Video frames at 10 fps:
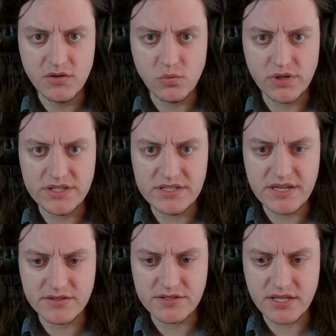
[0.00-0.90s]
One
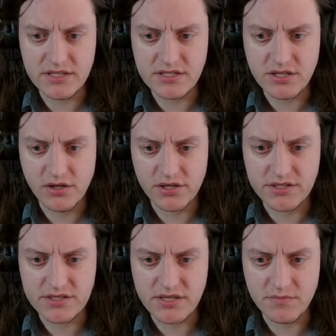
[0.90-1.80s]
downside to these
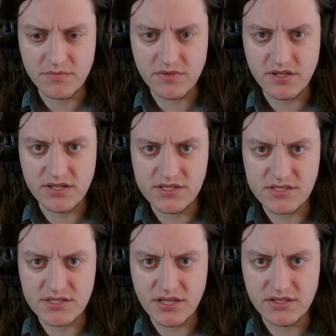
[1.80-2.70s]
cards
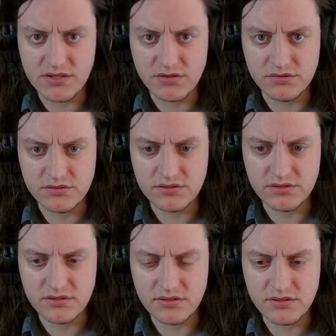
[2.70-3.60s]
is they don't
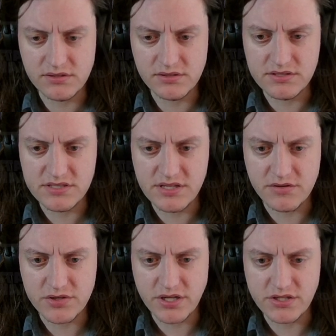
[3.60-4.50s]

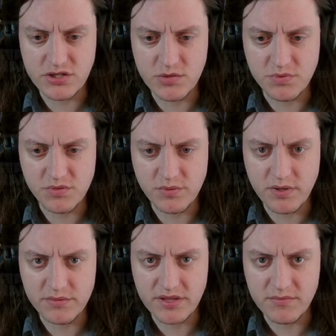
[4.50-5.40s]
synergize super
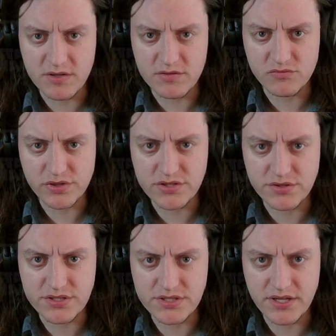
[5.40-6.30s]
well with the amount of
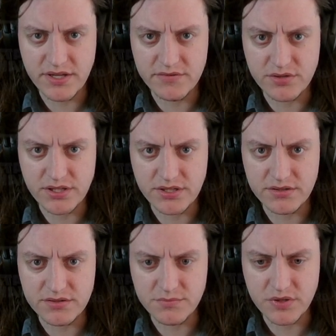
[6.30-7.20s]
resources I have right
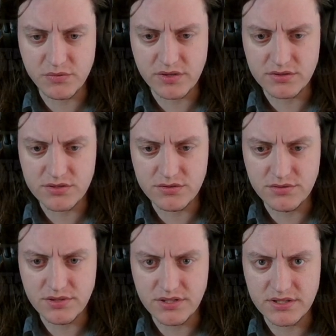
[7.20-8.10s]
now, but what I'll
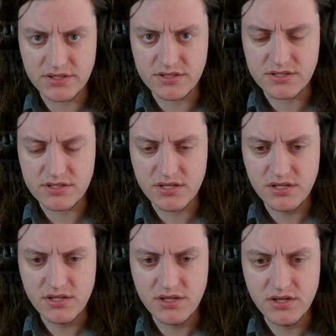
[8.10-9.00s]
do is
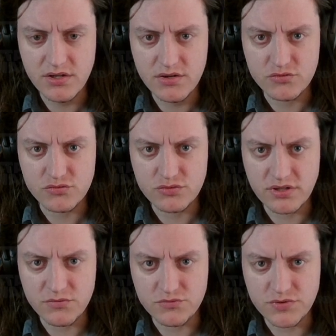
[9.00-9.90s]

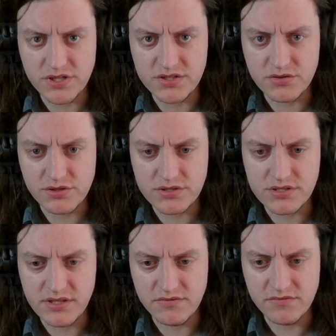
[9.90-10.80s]
resource
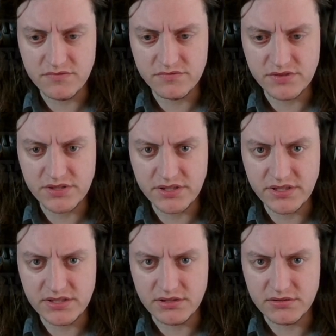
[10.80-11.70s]
the Fleet
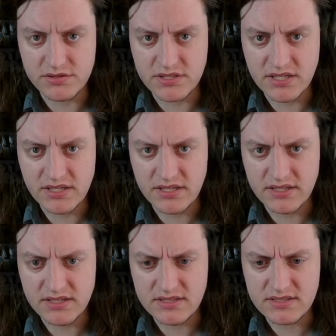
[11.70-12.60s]

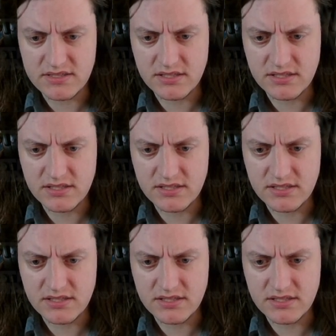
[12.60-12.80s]
Lieutenant.